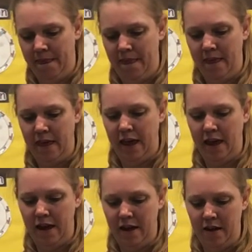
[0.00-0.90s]

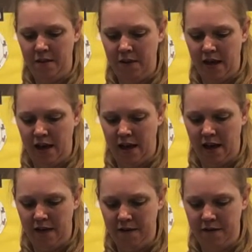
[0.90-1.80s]
And we
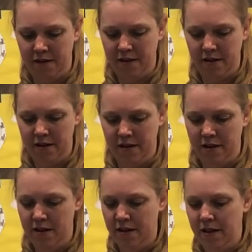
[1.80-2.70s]
have
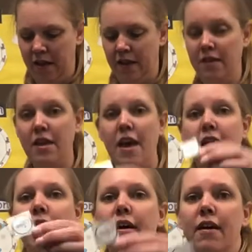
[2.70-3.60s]
the
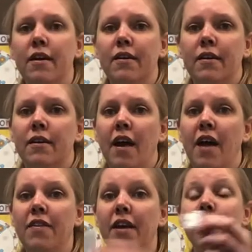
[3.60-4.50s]
air.
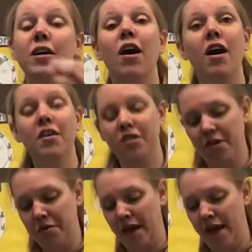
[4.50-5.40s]
And then we
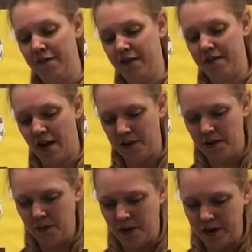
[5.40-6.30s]
also have this other
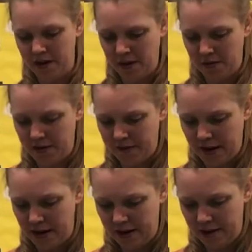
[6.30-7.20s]
one. Let me
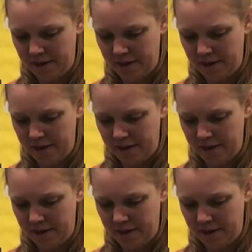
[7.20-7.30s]
find it.